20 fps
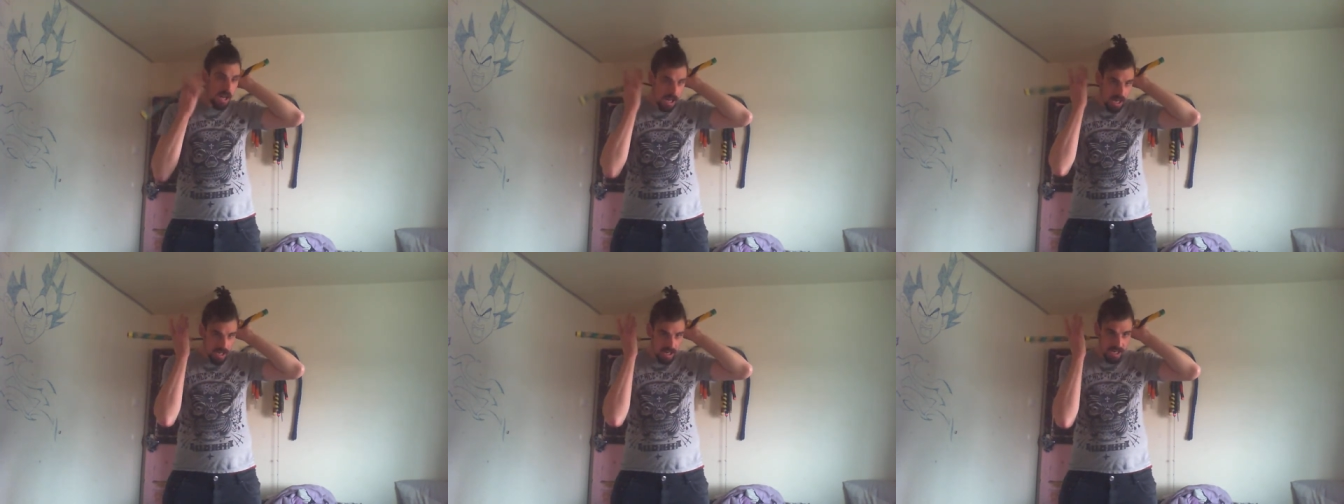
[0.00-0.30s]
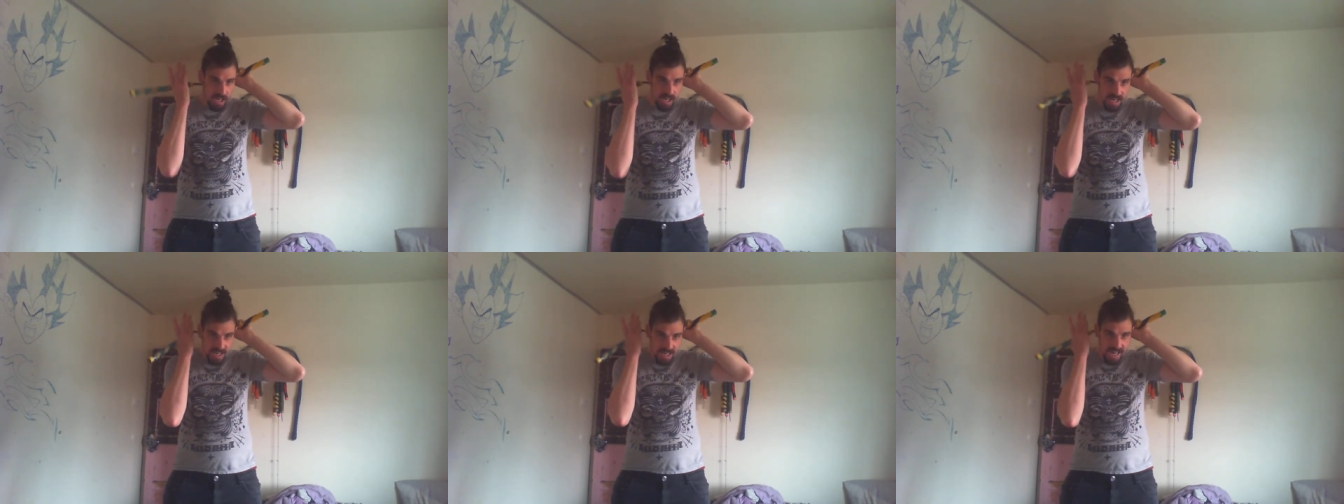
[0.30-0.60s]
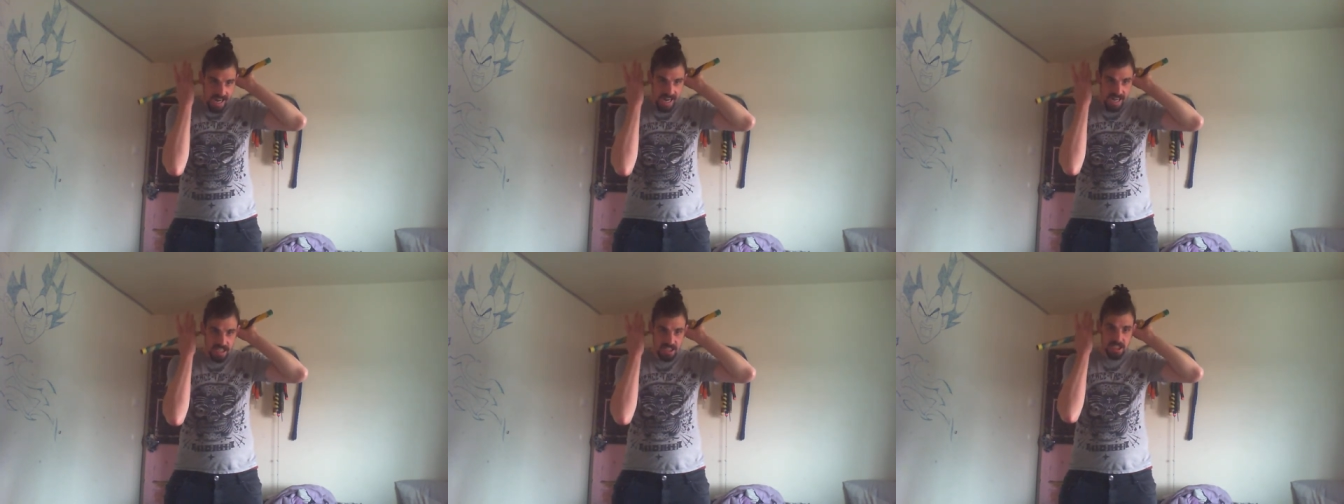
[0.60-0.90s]
and I'm going to
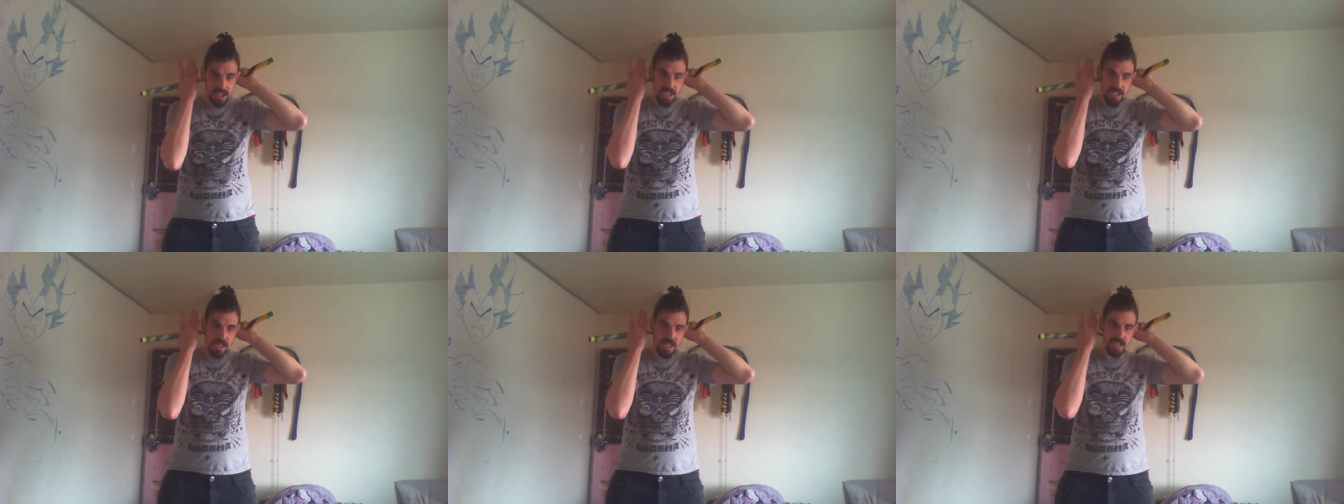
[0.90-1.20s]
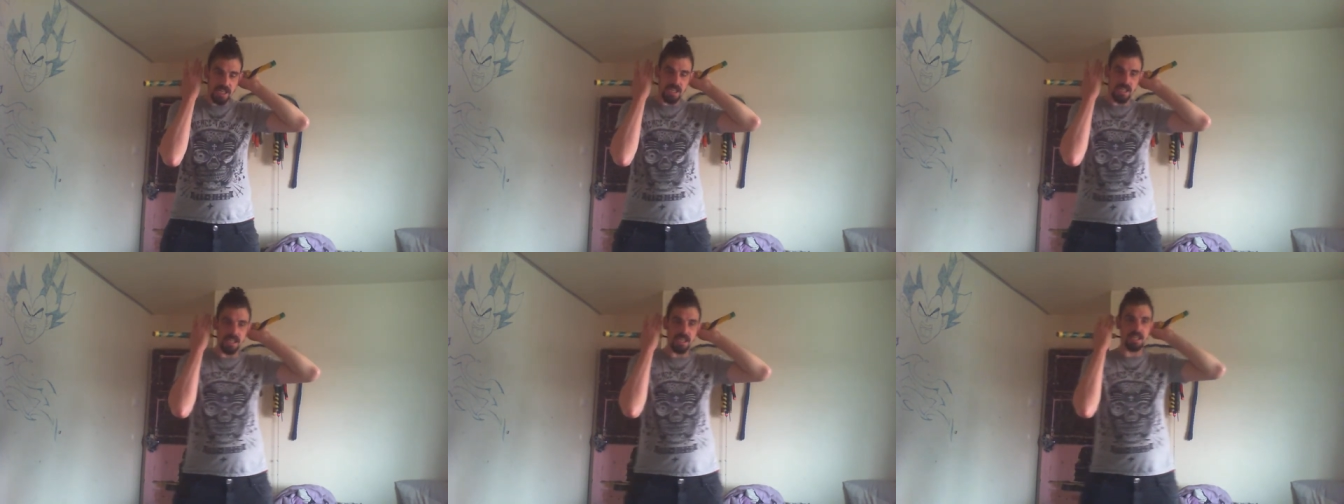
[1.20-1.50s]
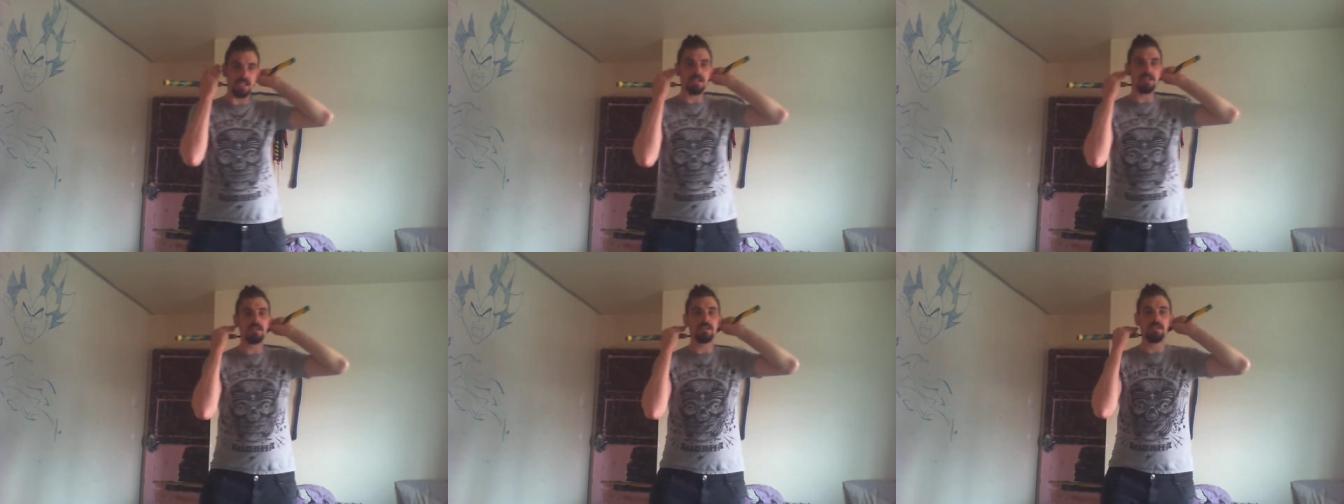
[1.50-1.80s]
catch it like
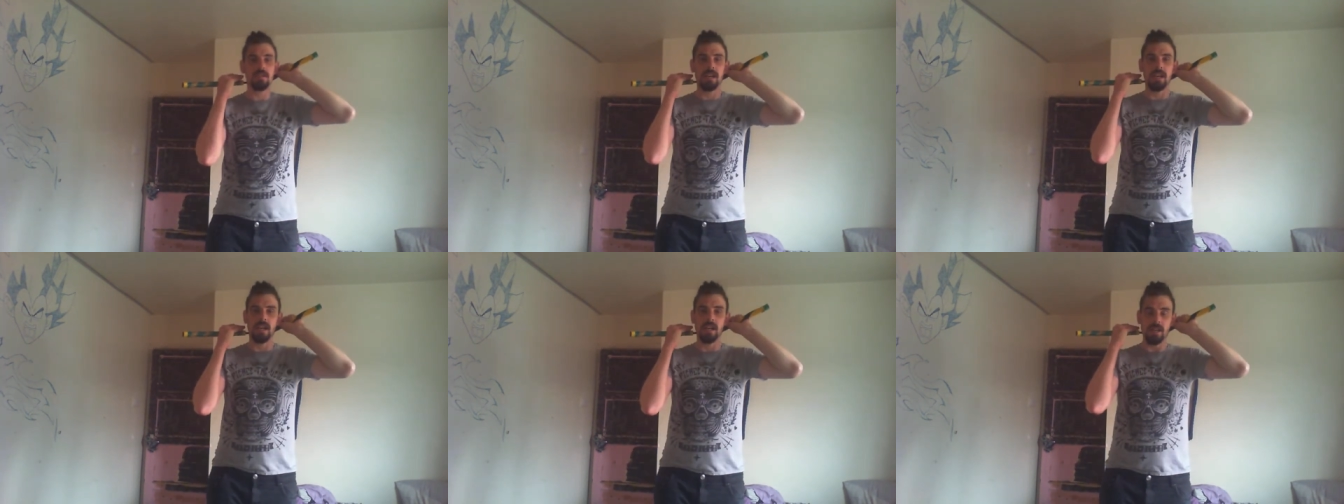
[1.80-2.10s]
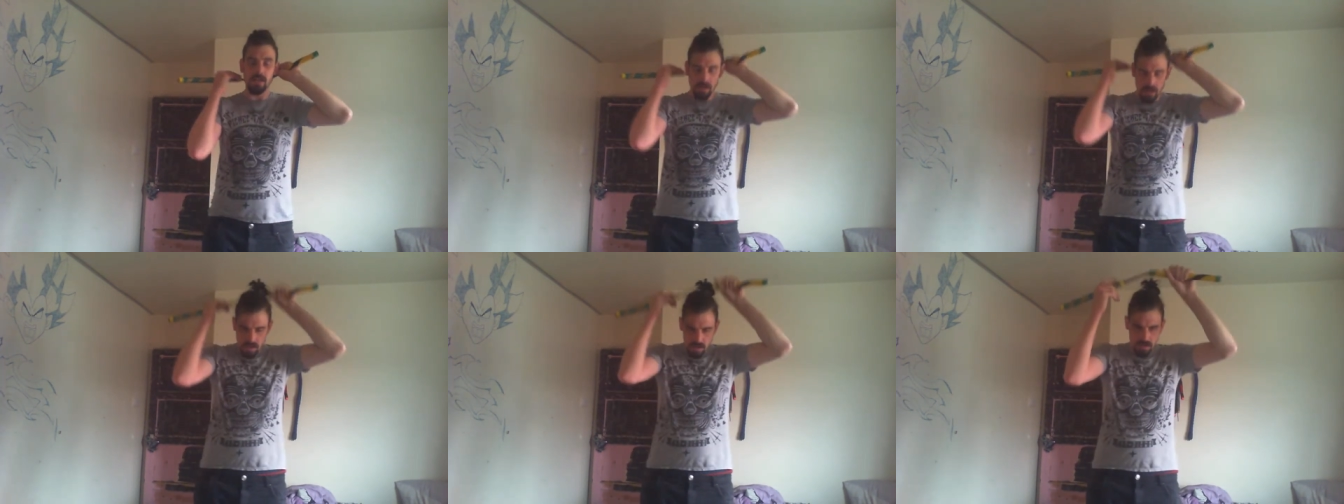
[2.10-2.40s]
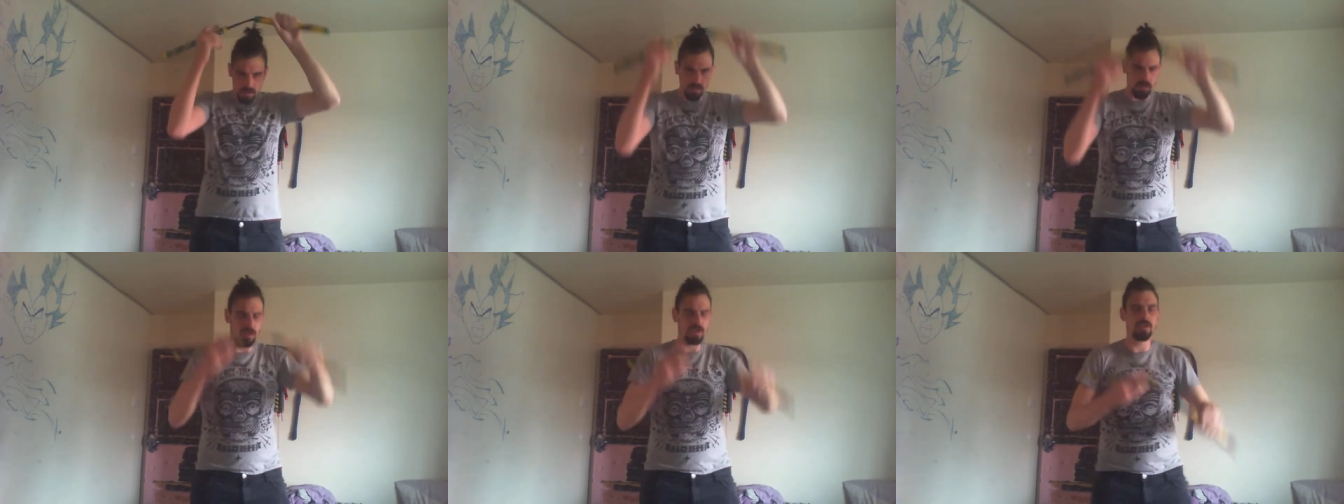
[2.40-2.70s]
this okay
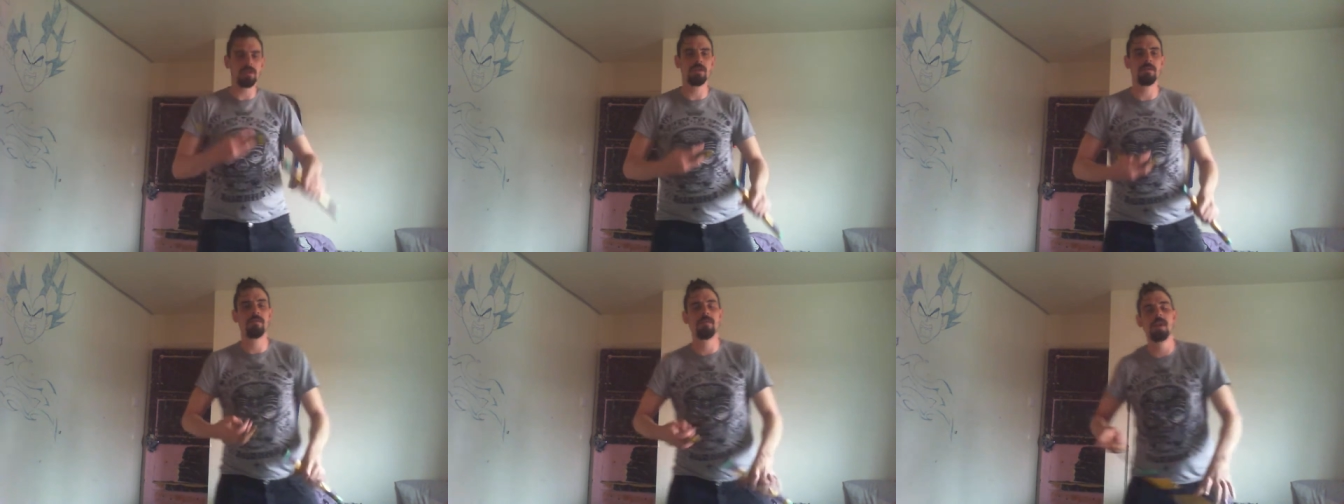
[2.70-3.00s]
so much